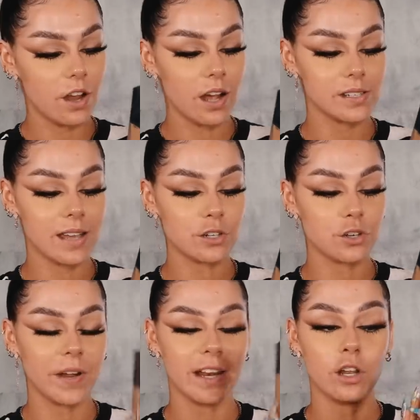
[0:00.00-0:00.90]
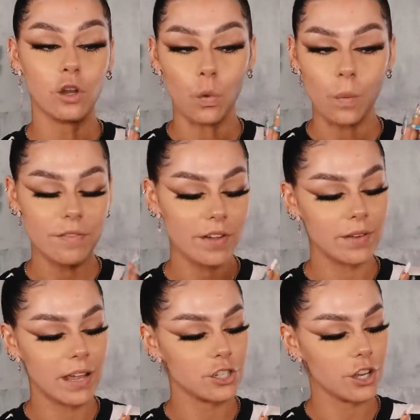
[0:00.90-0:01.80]
Nars Natural Radiant Longwear
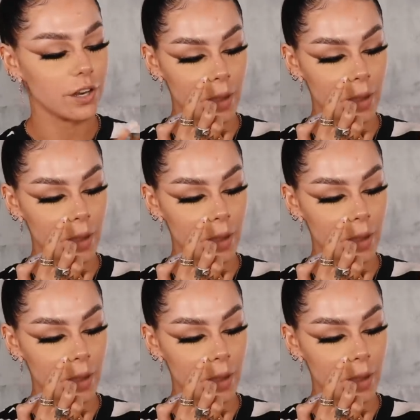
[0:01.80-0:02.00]
Foundation.